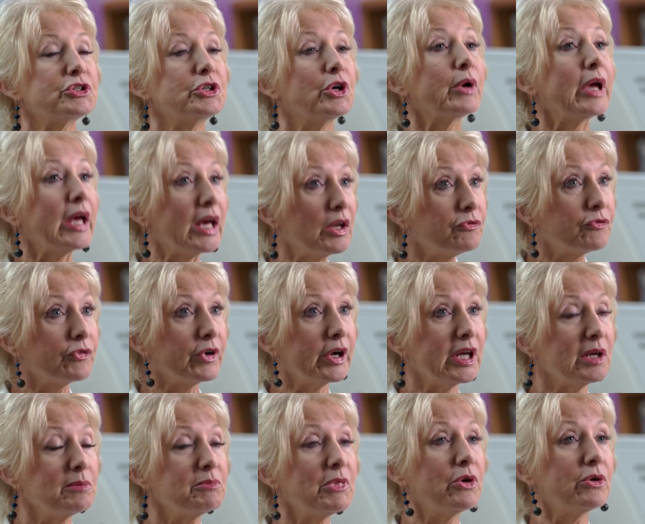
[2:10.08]
no head
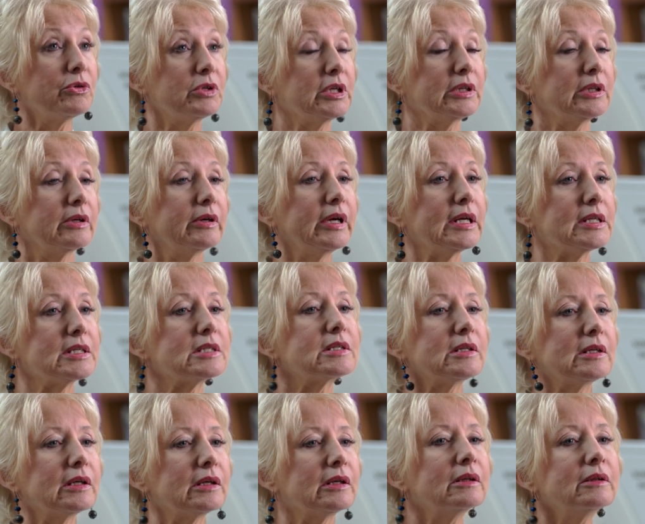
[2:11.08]
frame holding their head
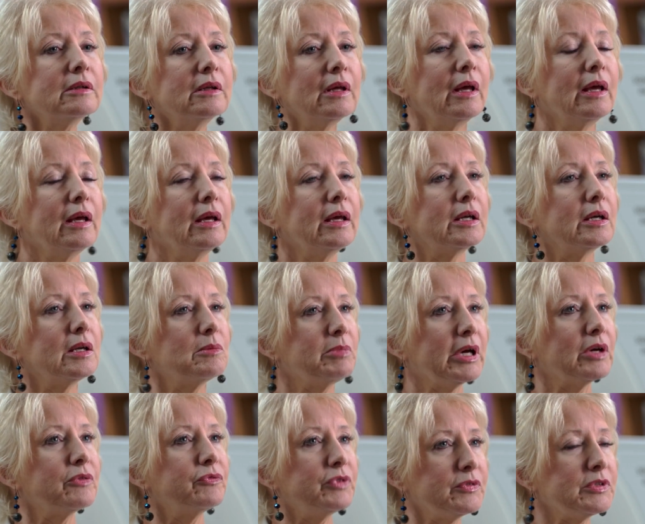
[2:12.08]
still, and in
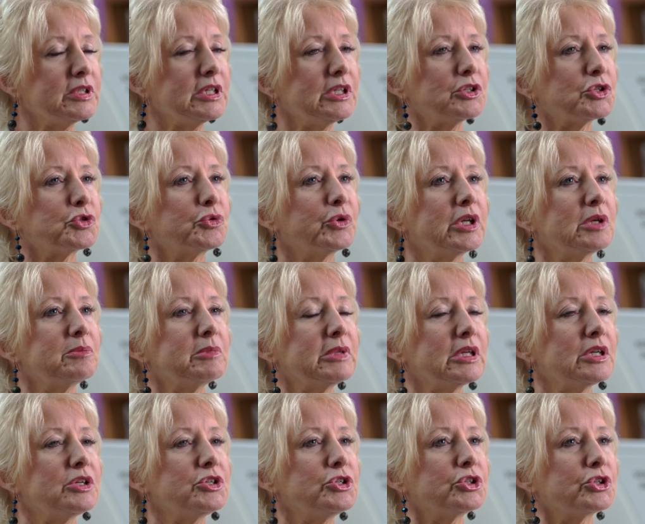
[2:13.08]
about 15 to 20
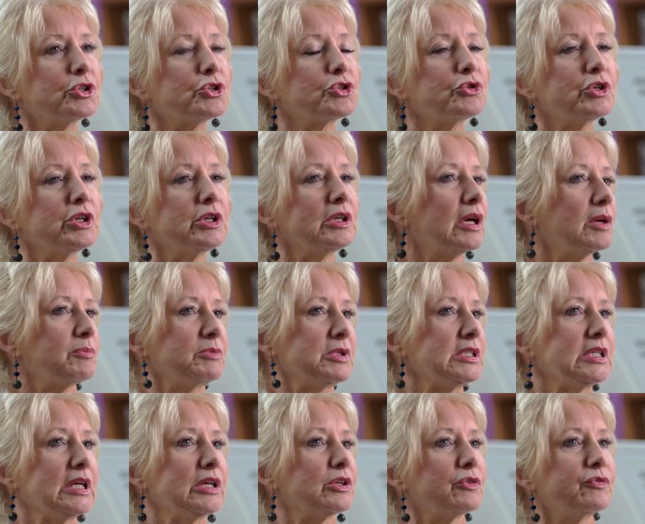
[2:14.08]
minutes, you can treat up to
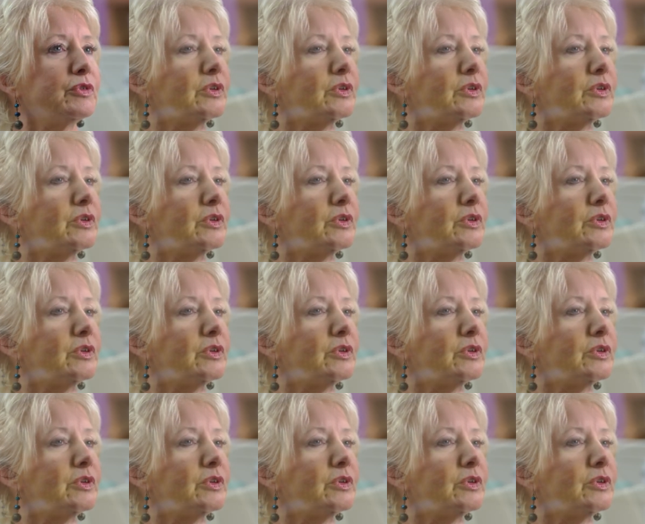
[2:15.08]
10 or